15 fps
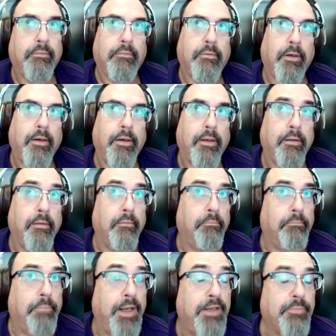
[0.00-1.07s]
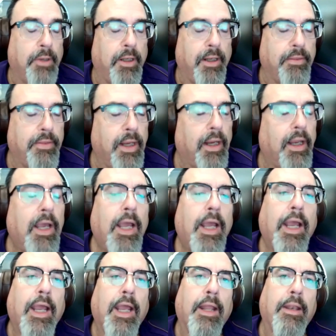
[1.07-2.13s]
third in baseball, I think,
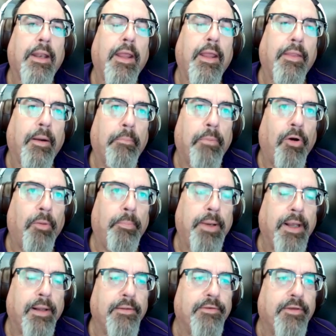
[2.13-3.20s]
in their bullpen.